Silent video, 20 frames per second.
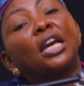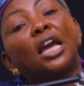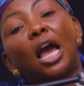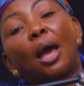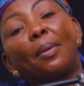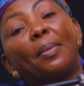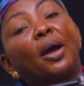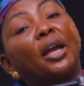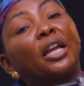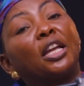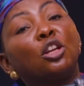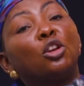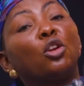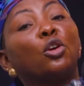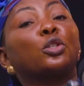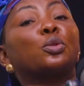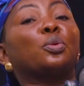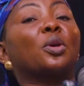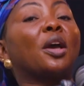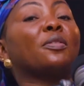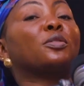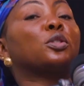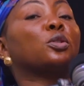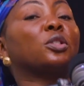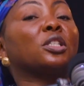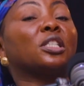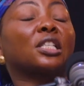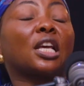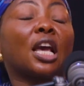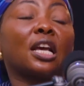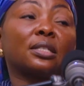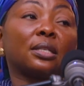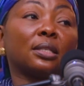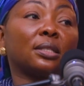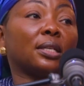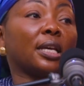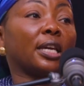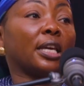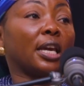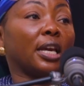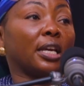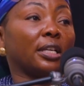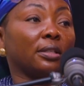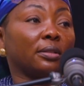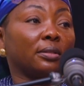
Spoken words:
about in-laws, we have to discuss it again.